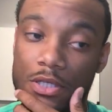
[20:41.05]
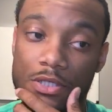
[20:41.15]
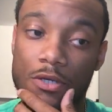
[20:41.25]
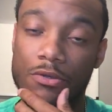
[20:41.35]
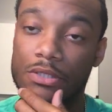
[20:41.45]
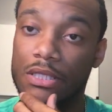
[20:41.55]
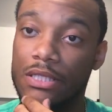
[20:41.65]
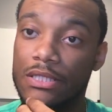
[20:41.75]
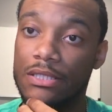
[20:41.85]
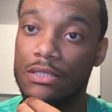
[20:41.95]
those
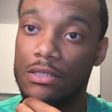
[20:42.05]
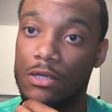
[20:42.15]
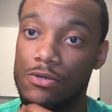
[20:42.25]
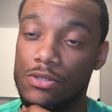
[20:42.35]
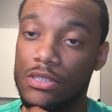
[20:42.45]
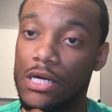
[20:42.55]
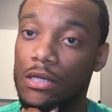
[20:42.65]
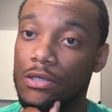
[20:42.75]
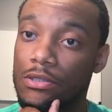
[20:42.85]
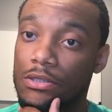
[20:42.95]
lists, those
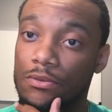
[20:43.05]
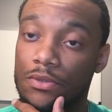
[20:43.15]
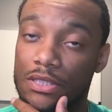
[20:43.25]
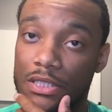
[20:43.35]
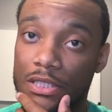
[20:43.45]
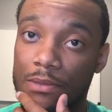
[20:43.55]
sellers. You want to send